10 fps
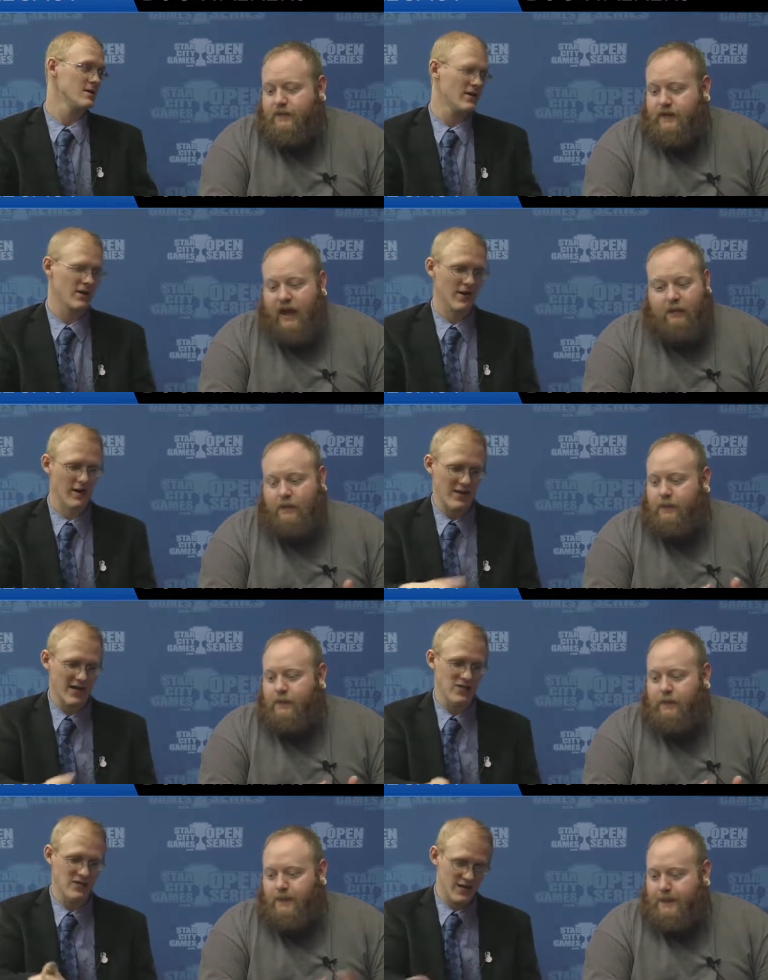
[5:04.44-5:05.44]
Speaker 1: yeah, know, I
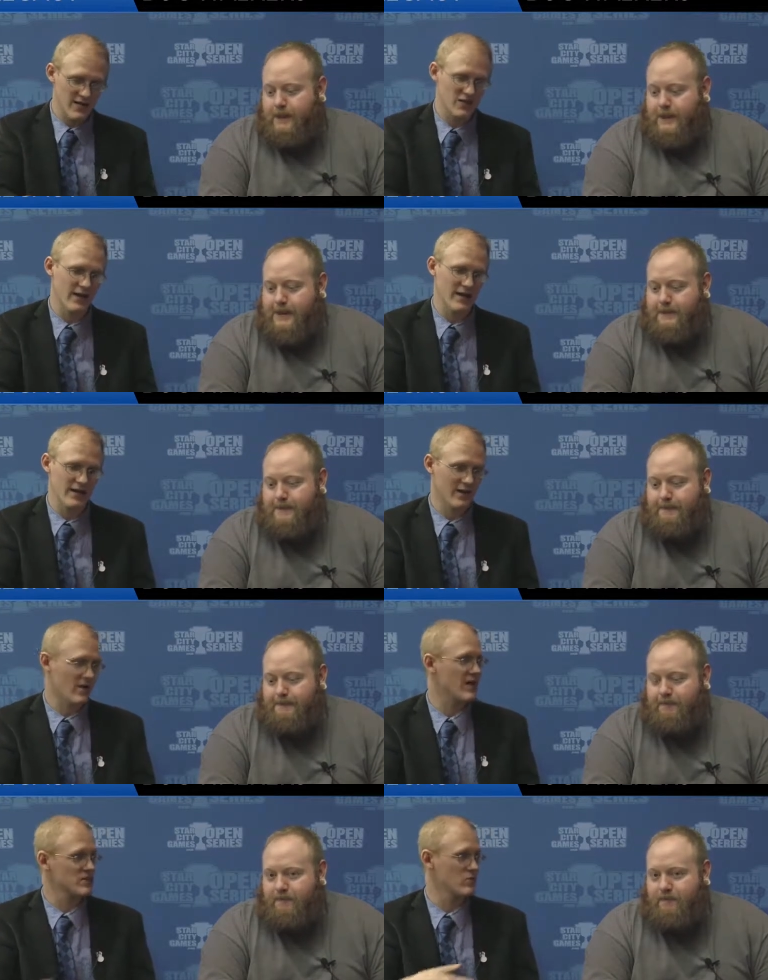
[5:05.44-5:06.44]
imagine the Nissa
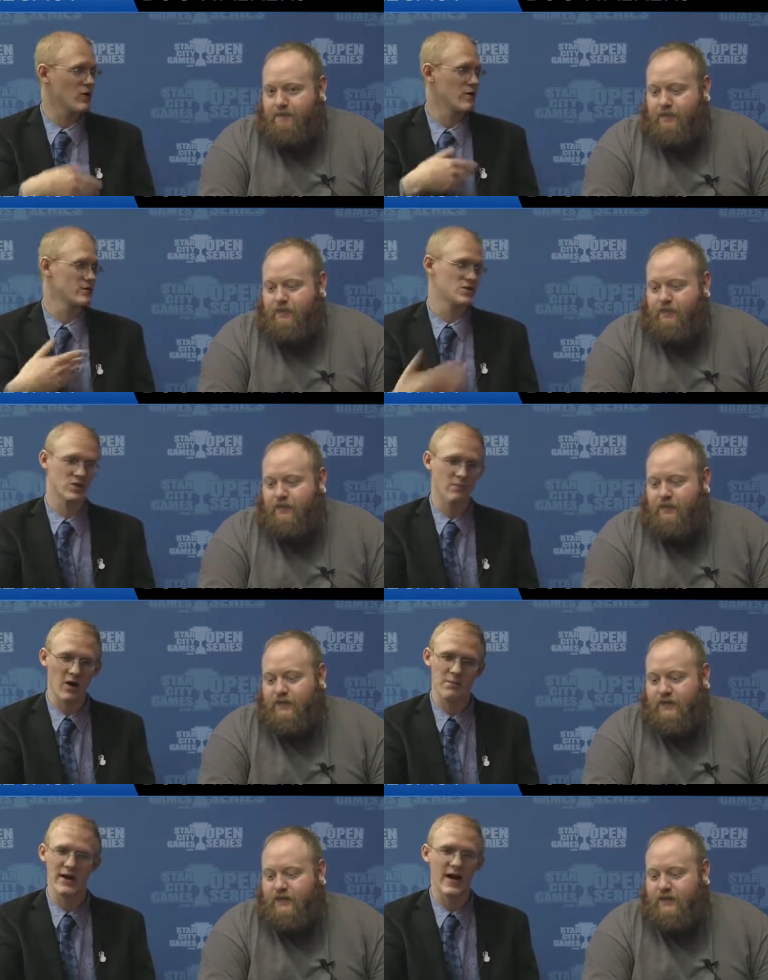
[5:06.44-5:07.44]
interaction where it's just
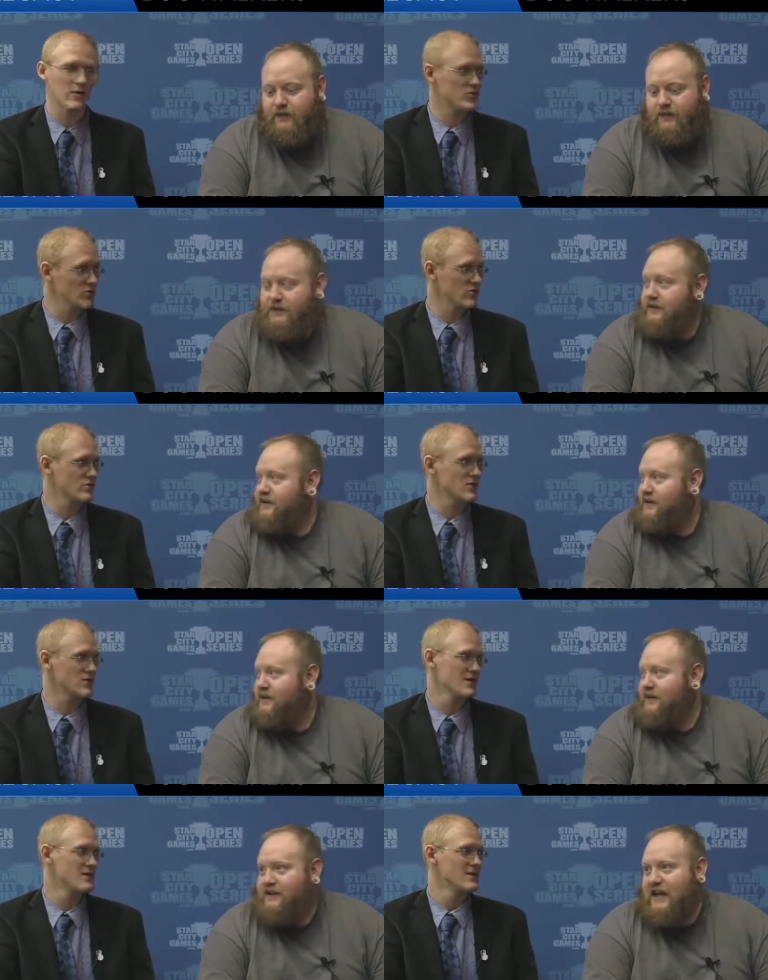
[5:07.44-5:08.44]
pumping out dudes.
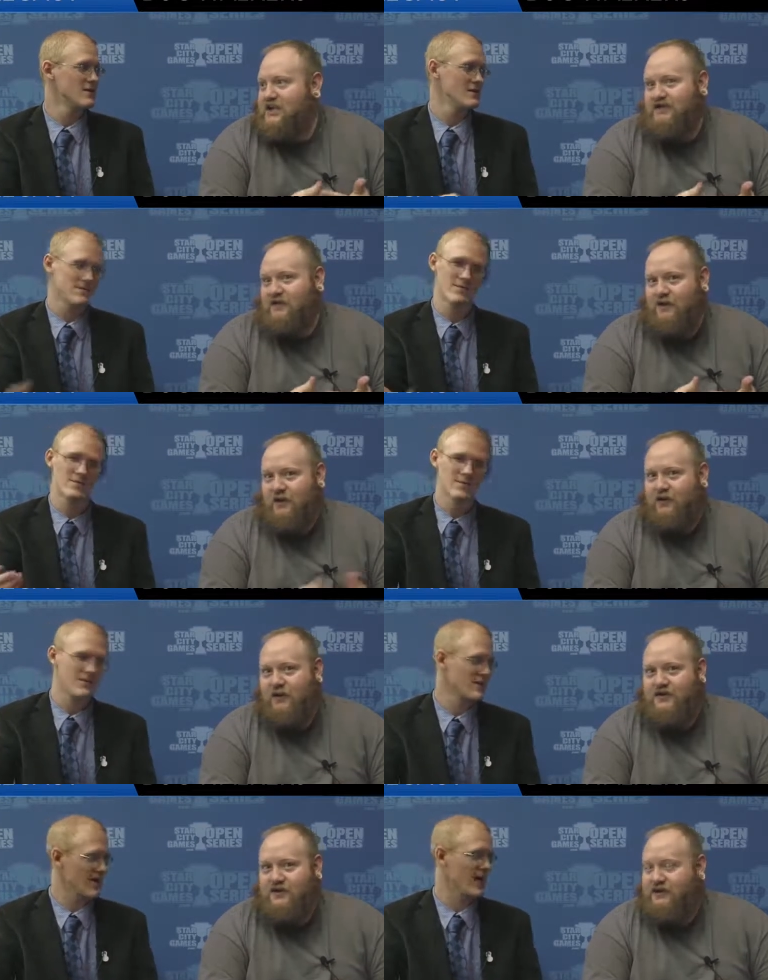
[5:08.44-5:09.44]
Yeah, it's just a four
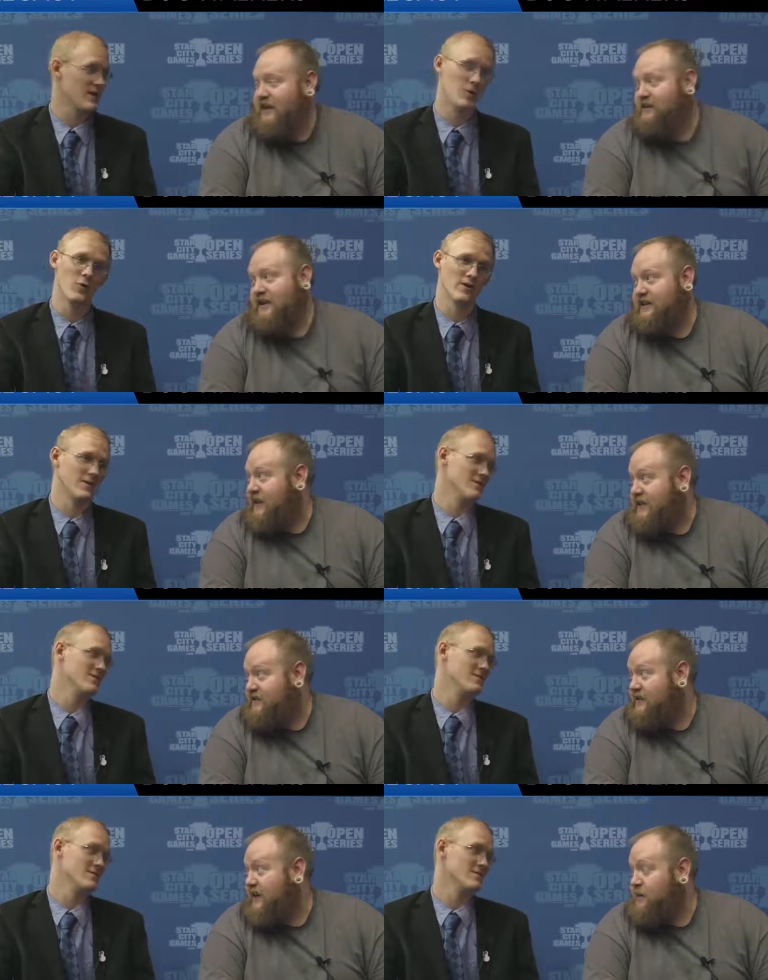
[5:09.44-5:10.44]
four. So can't it, deal it, it. it
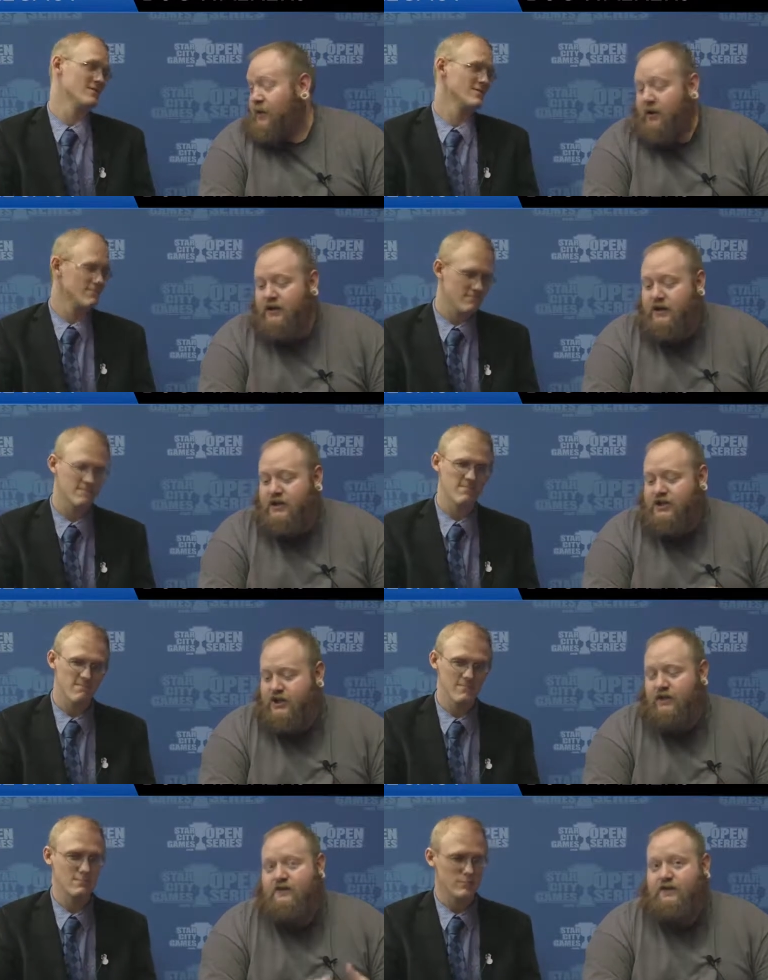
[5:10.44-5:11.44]
Speaker 2: doesn't die to bolt. She
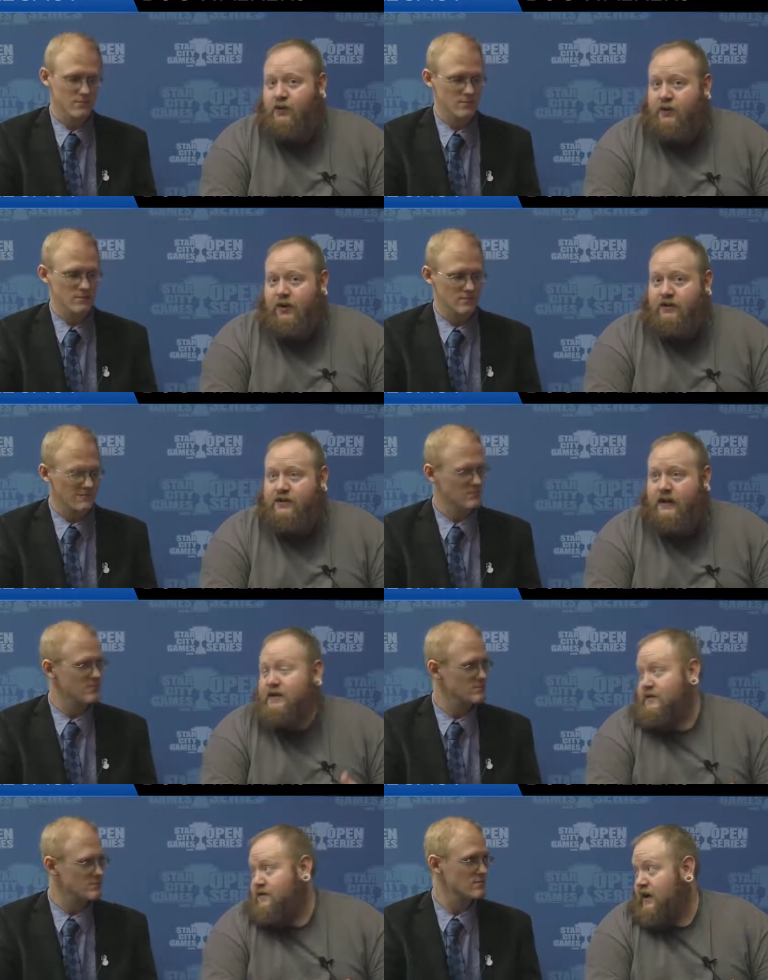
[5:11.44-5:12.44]
goes to four loyalty and
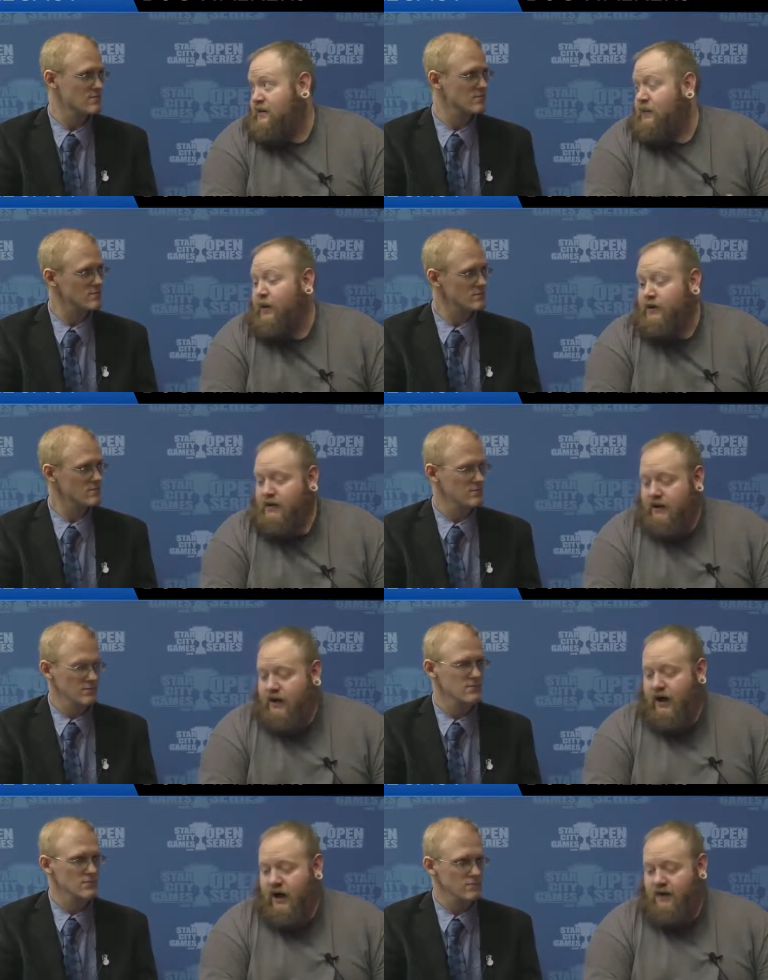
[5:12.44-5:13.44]
doesn't die to bolt.
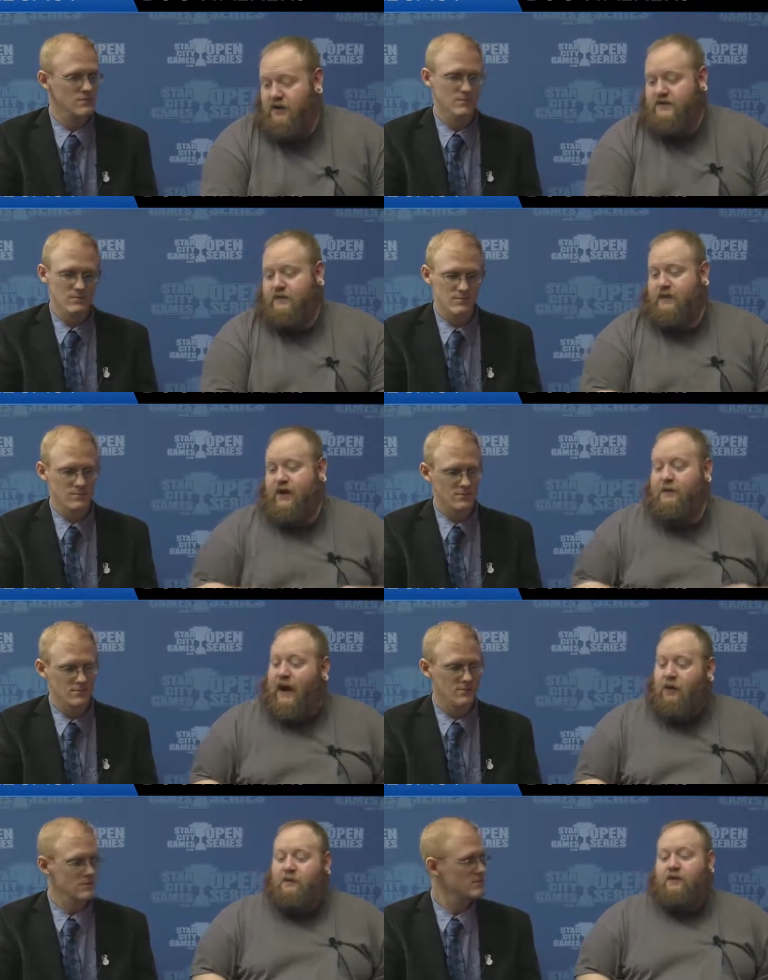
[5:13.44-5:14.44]
Uh, there are some very
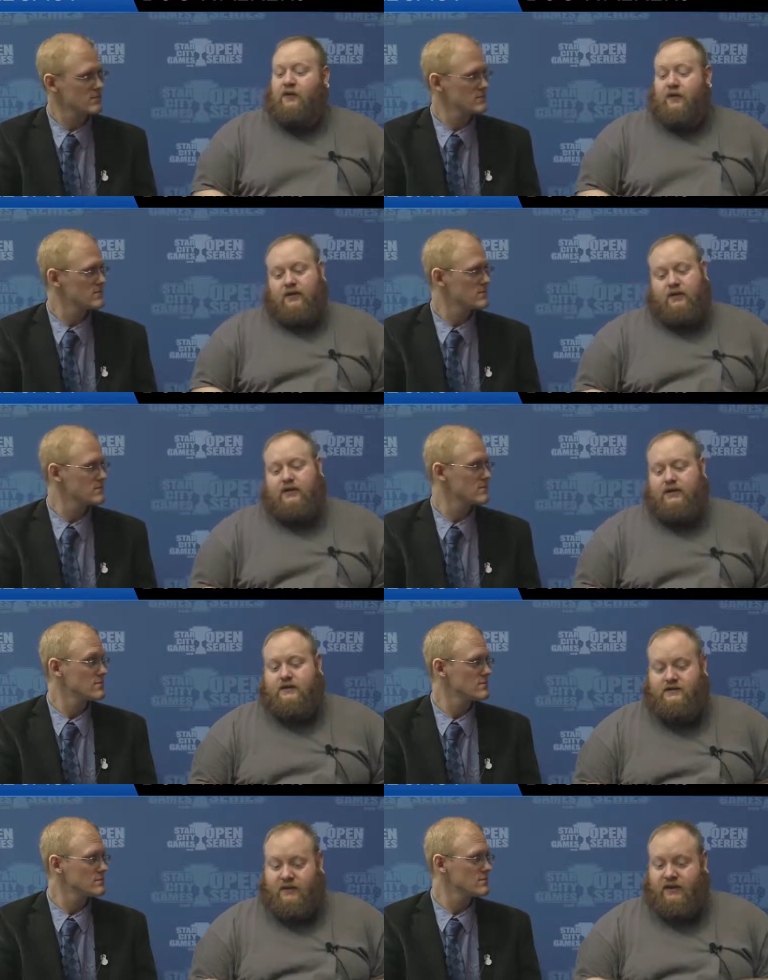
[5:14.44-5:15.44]
powerful
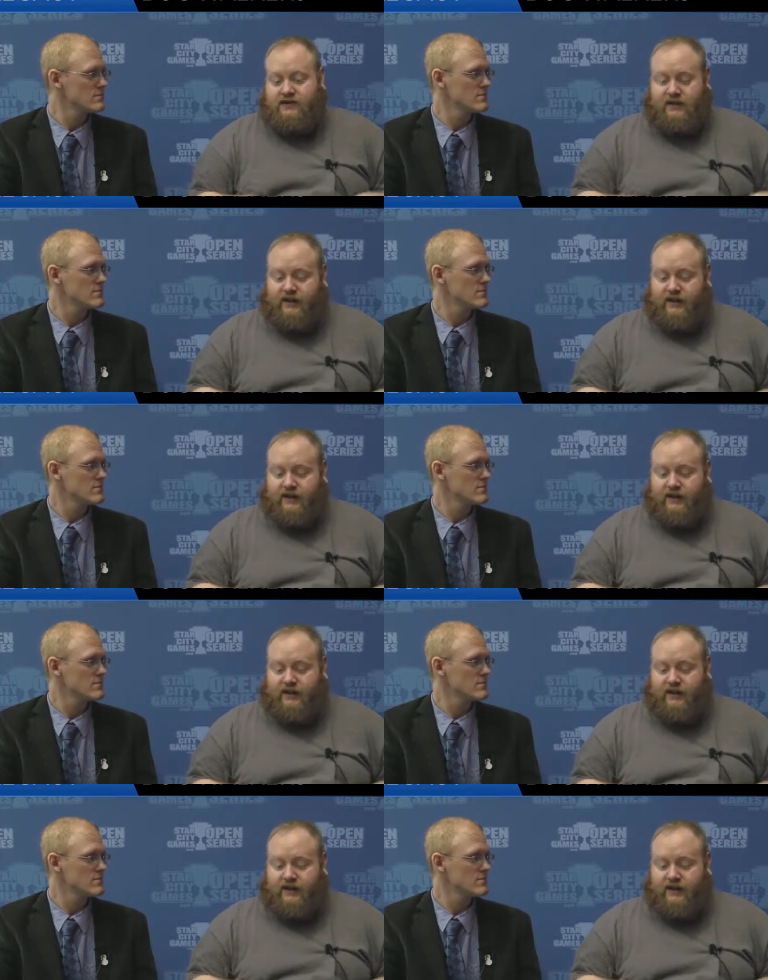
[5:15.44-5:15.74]
spells and